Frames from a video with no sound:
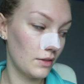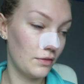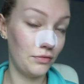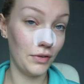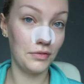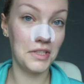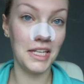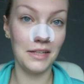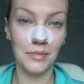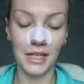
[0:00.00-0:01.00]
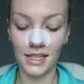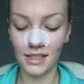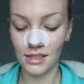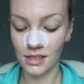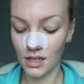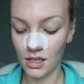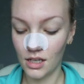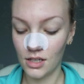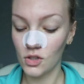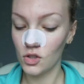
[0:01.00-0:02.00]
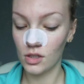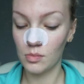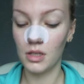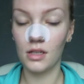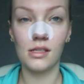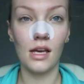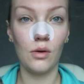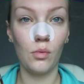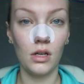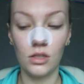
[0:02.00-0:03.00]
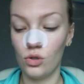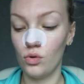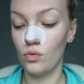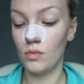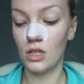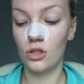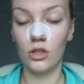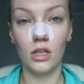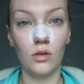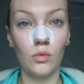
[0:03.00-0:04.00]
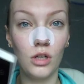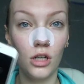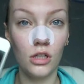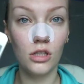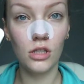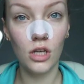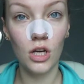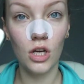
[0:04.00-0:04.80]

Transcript: 15 minutes just because I want to make sure that it works.